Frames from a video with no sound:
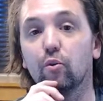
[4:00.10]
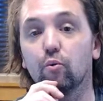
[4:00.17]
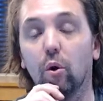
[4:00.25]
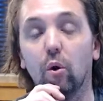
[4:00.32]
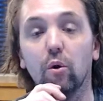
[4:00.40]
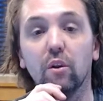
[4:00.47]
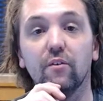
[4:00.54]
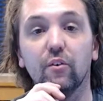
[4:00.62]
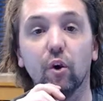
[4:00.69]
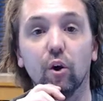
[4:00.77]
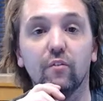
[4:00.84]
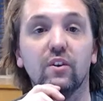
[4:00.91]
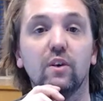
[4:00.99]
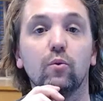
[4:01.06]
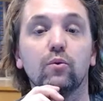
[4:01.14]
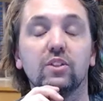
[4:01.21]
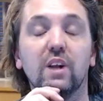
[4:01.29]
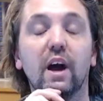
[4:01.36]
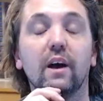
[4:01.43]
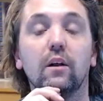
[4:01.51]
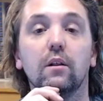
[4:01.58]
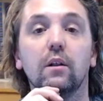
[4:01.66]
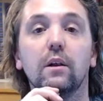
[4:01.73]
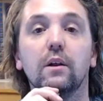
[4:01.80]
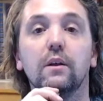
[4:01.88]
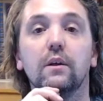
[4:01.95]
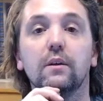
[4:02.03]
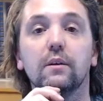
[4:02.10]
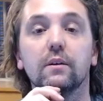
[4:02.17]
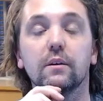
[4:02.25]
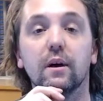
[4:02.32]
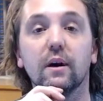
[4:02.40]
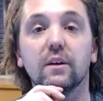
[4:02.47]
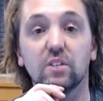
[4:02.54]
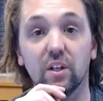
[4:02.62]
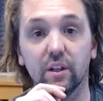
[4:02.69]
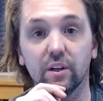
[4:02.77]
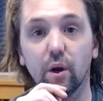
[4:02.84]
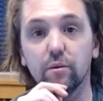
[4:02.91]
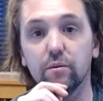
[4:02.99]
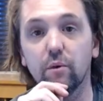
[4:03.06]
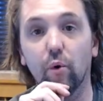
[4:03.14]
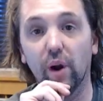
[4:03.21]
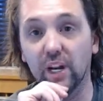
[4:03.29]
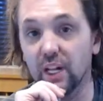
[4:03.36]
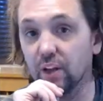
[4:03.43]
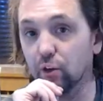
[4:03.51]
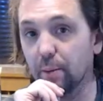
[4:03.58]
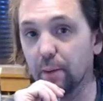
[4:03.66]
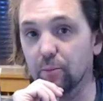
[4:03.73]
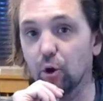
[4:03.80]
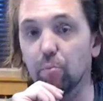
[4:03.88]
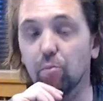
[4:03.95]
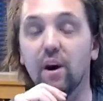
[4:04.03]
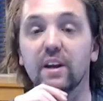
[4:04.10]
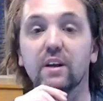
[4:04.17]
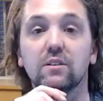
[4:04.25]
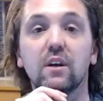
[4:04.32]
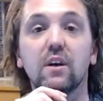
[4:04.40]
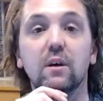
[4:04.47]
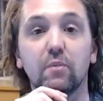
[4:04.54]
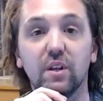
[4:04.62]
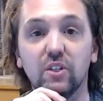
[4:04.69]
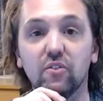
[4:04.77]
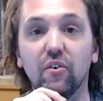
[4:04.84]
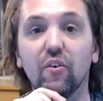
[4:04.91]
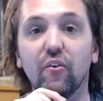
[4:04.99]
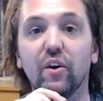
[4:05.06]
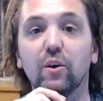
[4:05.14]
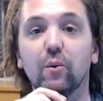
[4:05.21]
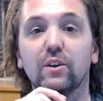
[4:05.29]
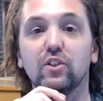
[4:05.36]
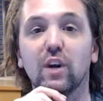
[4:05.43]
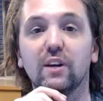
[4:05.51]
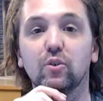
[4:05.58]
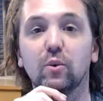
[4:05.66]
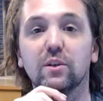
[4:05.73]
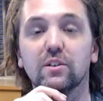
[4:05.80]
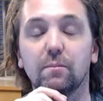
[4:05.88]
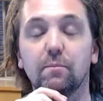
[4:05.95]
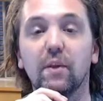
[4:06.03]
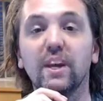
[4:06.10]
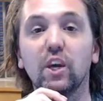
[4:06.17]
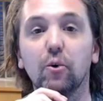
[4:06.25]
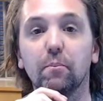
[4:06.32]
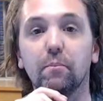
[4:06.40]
roll of kerfed-in style uh, silicone or any other Pemko product, please feel free to reach out to us. Thank you.